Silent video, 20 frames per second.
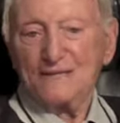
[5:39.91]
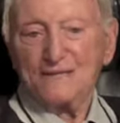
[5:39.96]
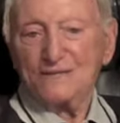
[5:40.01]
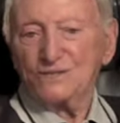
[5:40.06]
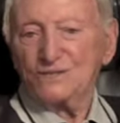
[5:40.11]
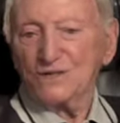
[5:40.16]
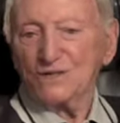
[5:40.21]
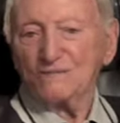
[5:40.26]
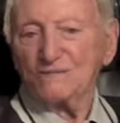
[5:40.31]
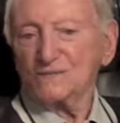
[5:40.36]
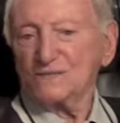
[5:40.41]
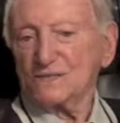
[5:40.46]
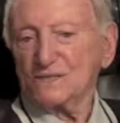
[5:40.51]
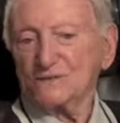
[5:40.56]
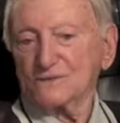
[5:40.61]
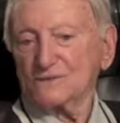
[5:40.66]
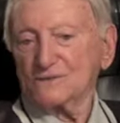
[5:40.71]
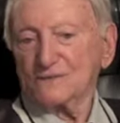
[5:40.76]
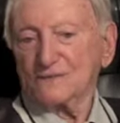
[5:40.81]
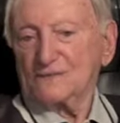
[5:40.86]
The Germans
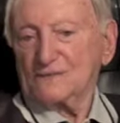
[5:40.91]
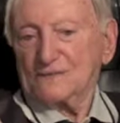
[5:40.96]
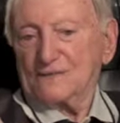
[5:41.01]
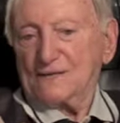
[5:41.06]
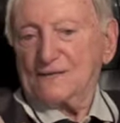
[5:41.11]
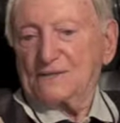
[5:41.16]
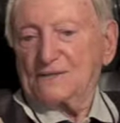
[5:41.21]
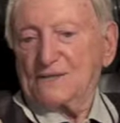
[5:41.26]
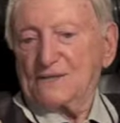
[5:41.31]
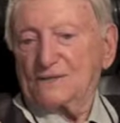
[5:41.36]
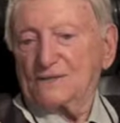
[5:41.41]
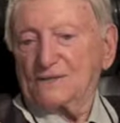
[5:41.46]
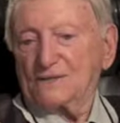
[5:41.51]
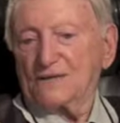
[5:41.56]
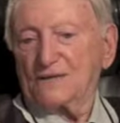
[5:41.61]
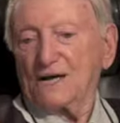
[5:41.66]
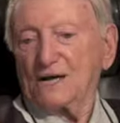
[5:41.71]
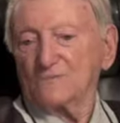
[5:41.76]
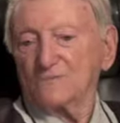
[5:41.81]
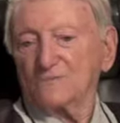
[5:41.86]
could, they, they
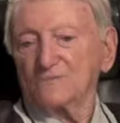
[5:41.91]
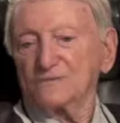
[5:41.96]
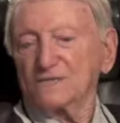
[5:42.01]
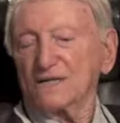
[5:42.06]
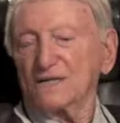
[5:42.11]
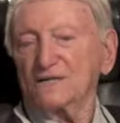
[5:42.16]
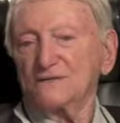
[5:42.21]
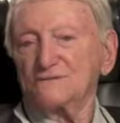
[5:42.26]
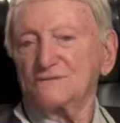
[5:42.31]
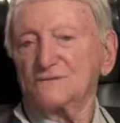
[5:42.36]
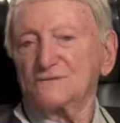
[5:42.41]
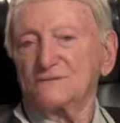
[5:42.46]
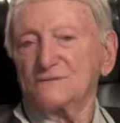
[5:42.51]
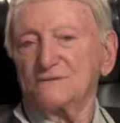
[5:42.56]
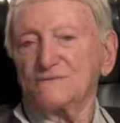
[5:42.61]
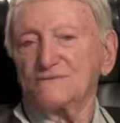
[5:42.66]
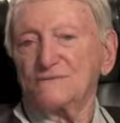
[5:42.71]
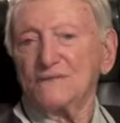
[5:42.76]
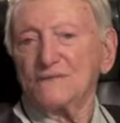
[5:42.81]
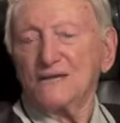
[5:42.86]
couldn't help
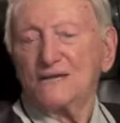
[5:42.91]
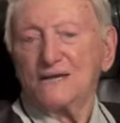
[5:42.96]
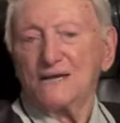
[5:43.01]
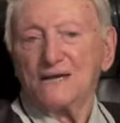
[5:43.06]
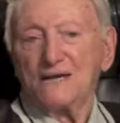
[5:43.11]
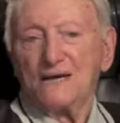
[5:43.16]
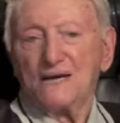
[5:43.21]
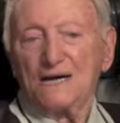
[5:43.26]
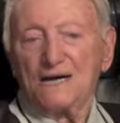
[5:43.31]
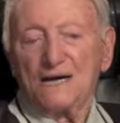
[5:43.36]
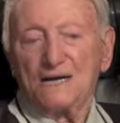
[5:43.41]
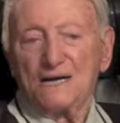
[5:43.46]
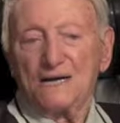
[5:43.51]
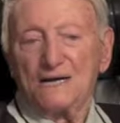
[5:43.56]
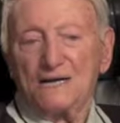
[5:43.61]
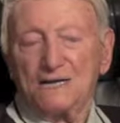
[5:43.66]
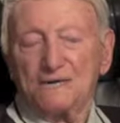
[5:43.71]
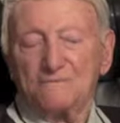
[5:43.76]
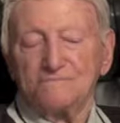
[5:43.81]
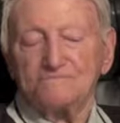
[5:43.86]
themselves.
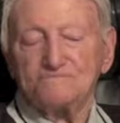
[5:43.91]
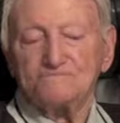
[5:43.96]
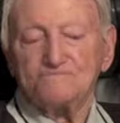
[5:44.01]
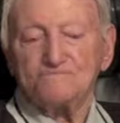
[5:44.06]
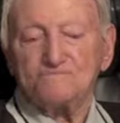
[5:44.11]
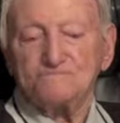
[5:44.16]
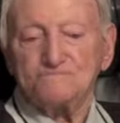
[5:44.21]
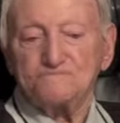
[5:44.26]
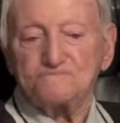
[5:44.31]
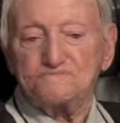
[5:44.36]
Um,